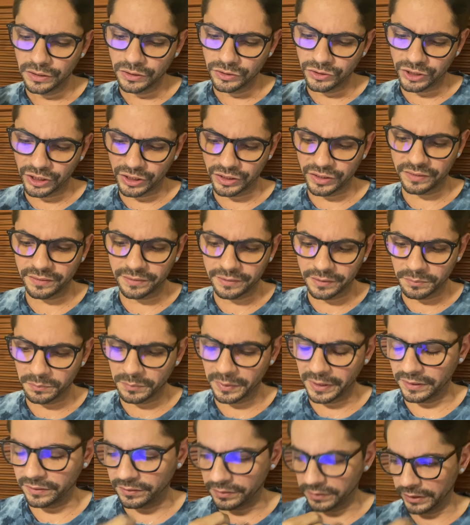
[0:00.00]
changes in
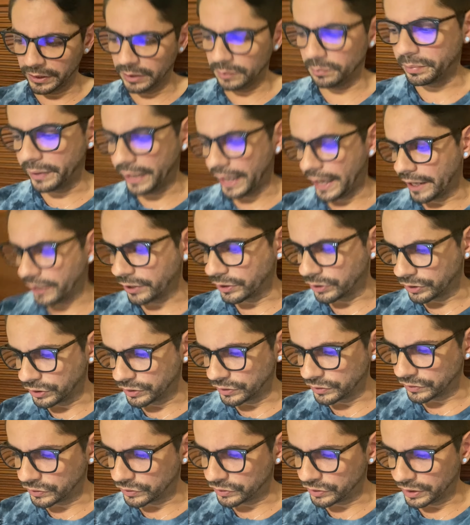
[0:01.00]
my sleep
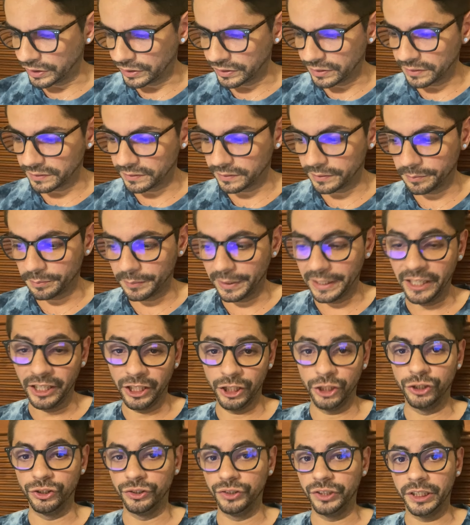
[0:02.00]
patterns, changes in my
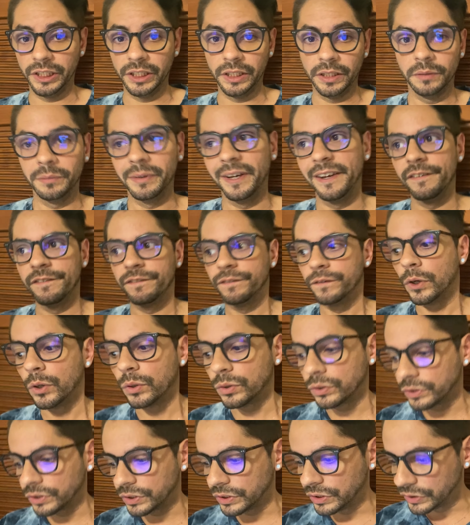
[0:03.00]
energy, my
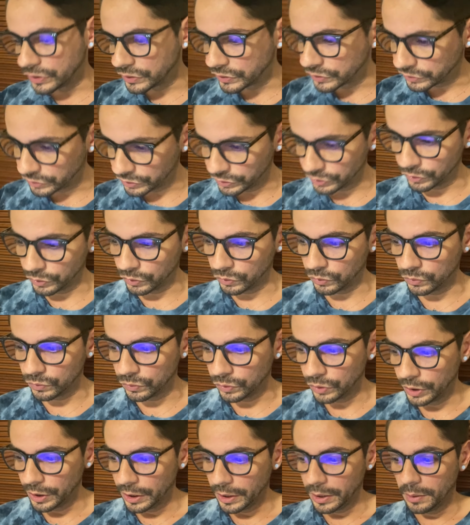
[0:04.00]
focus,
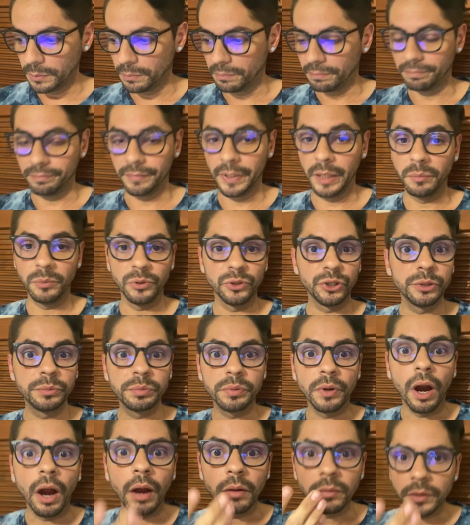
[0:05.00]
memory
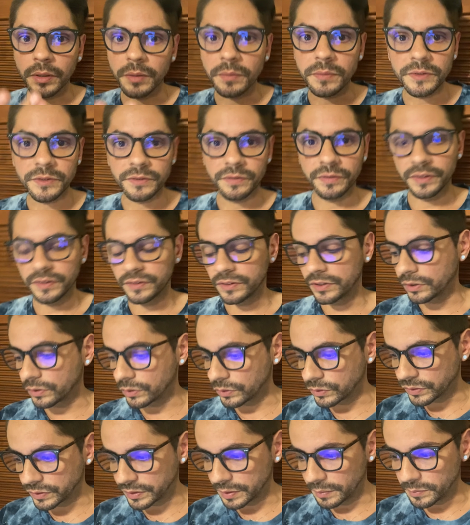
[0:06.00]
problems,
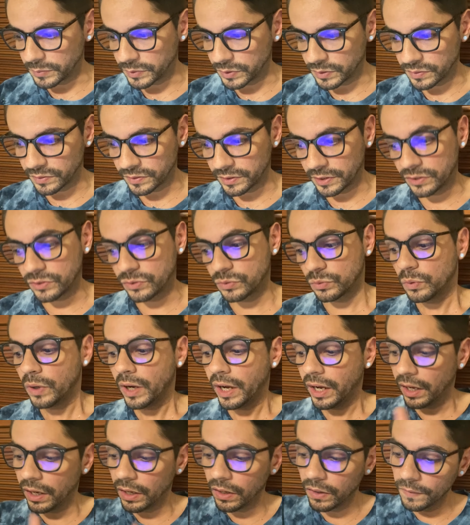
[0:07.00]
physical symptoms as
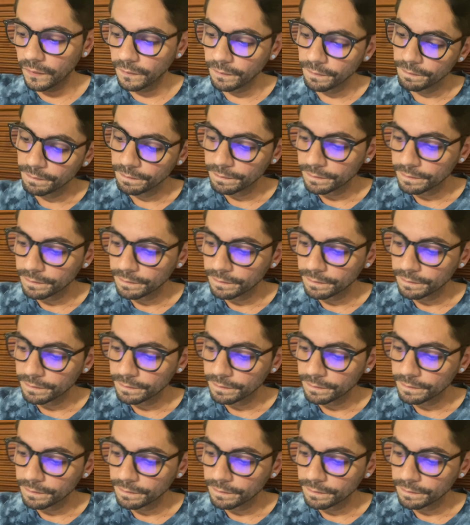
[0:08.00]
well.